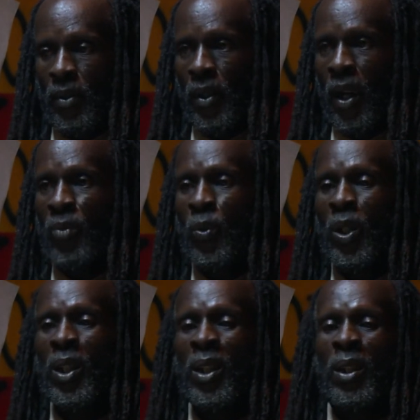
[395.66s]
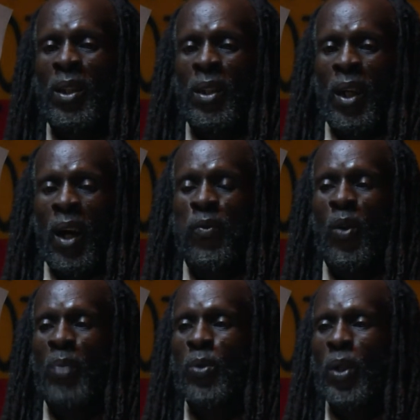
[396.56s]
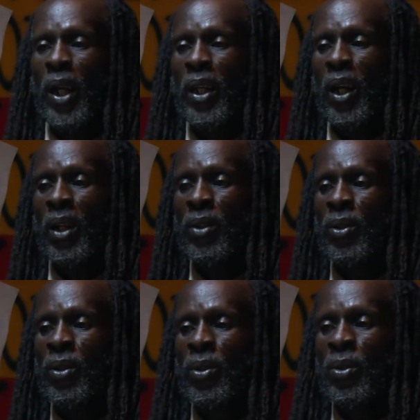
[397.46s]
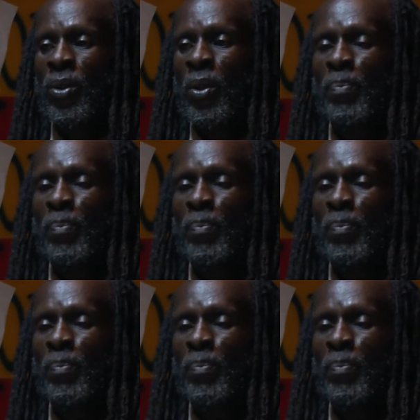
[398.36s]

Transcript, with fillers: And we have come together to